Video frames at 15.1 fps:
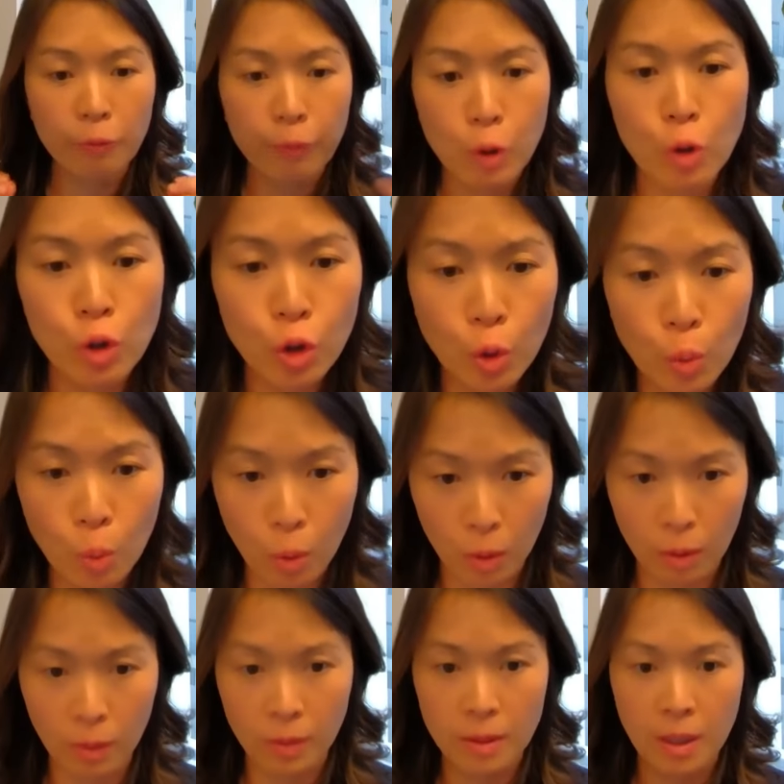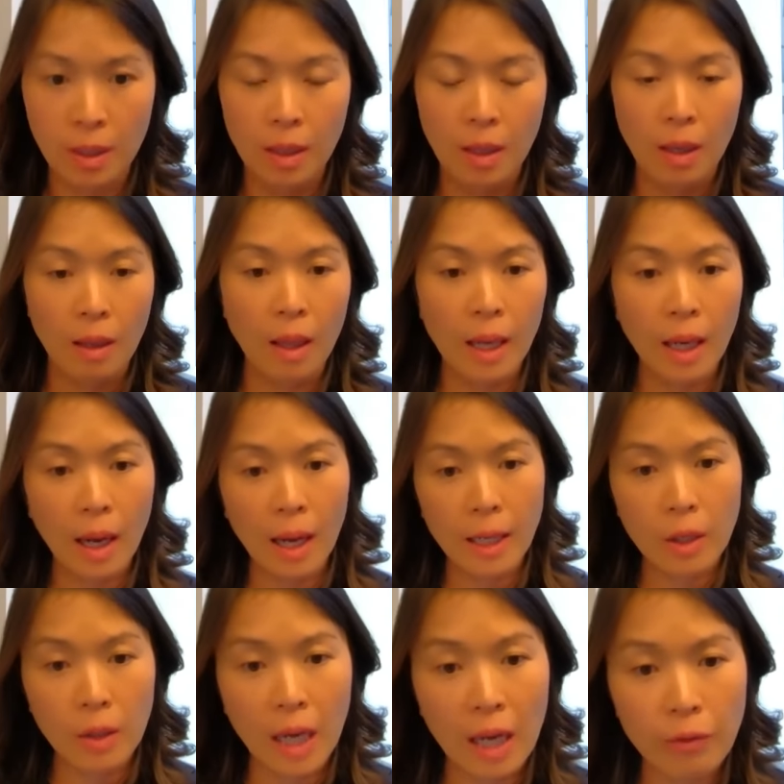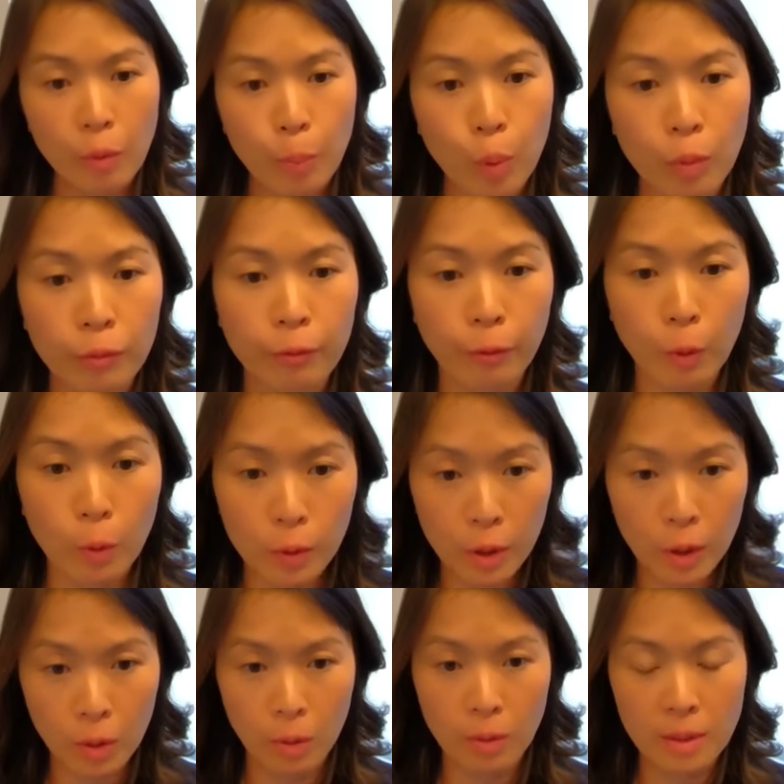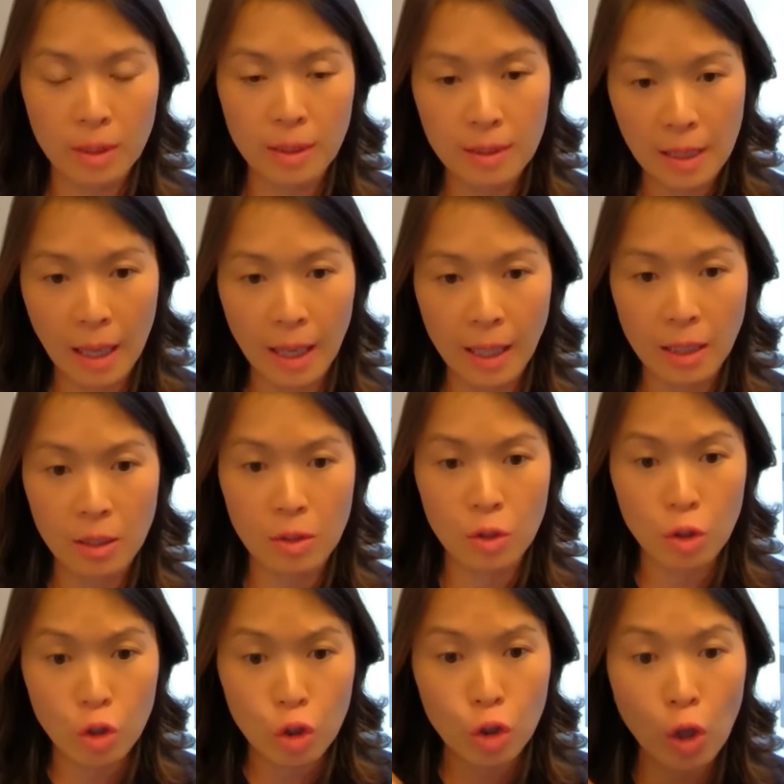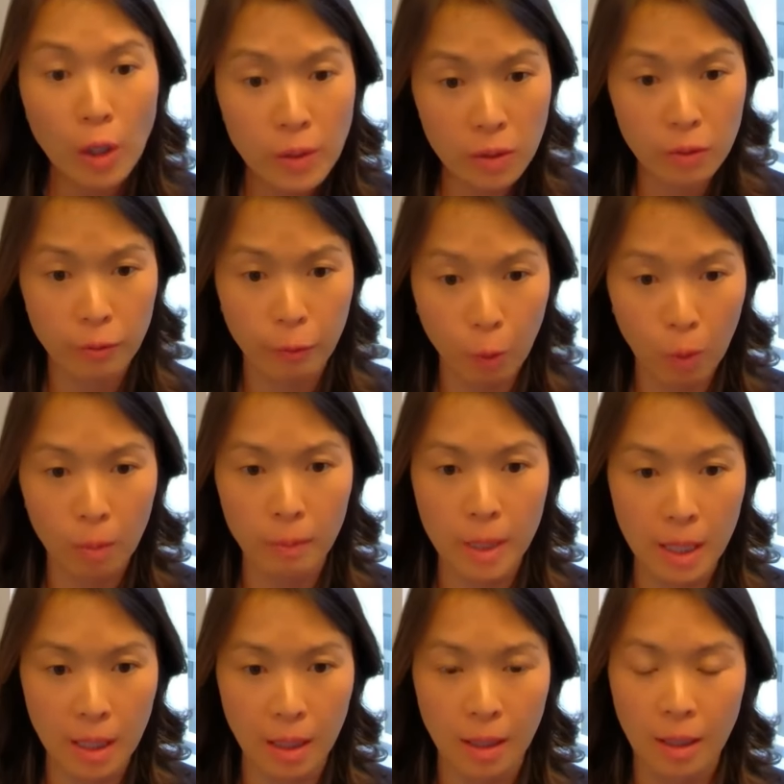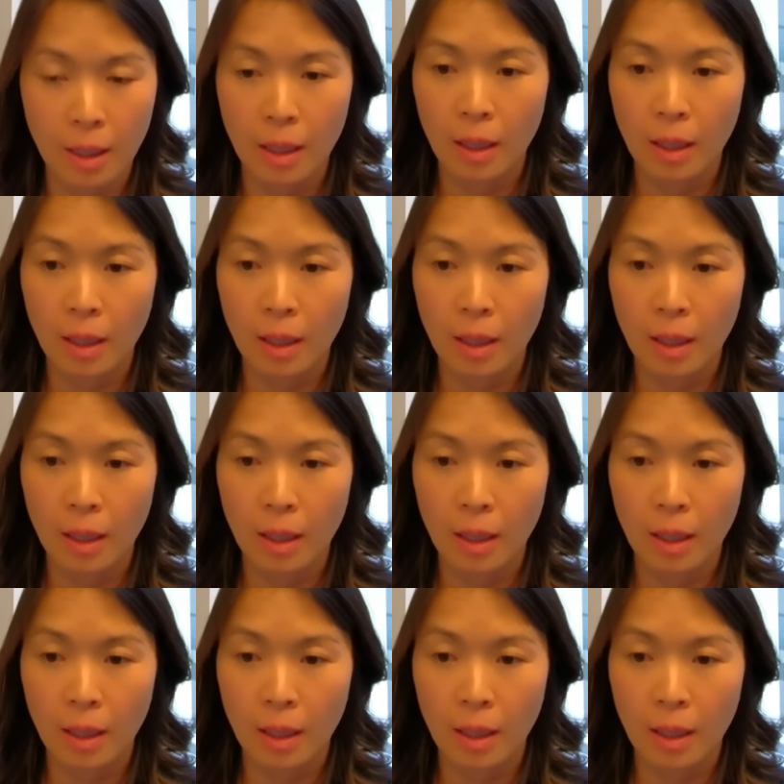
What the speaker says: a future world, like I could have a portfolio designed just for me,